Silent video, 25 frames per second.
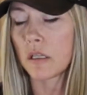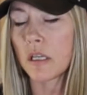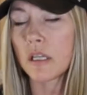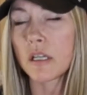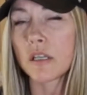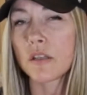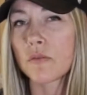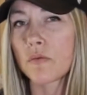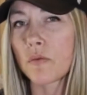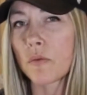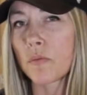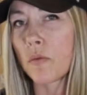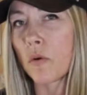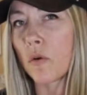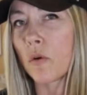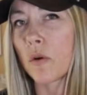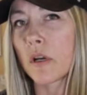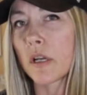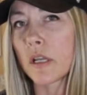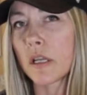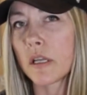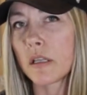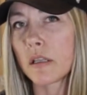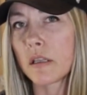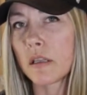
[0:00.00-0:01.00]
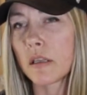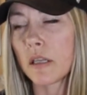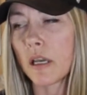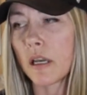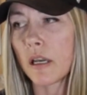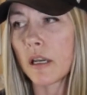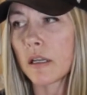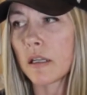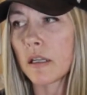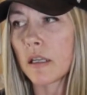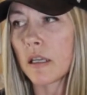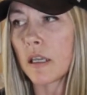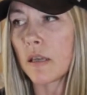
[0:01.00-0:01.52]
it is reported
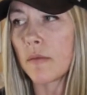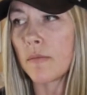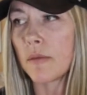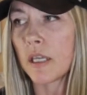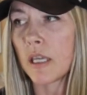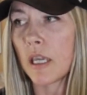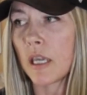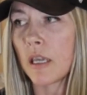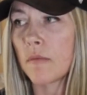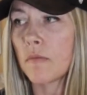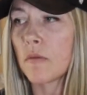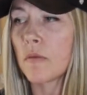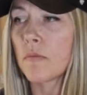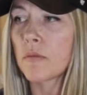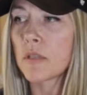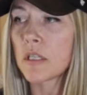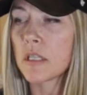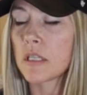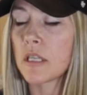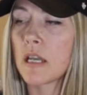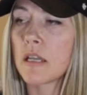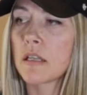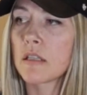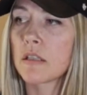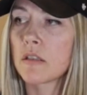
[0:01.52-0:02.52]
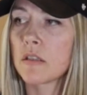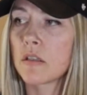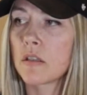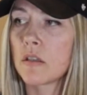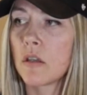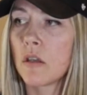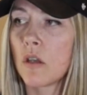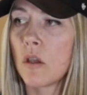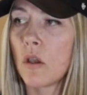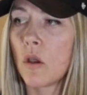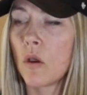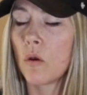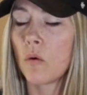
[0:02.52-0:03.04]
that he became obsessed
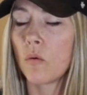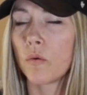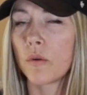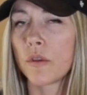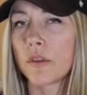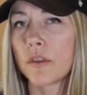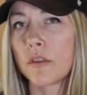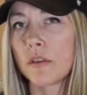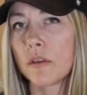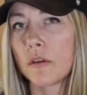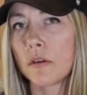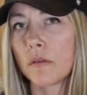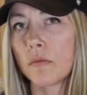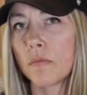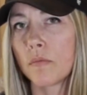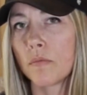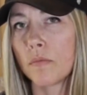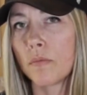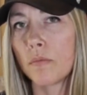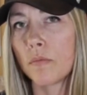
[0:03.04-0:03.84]
with the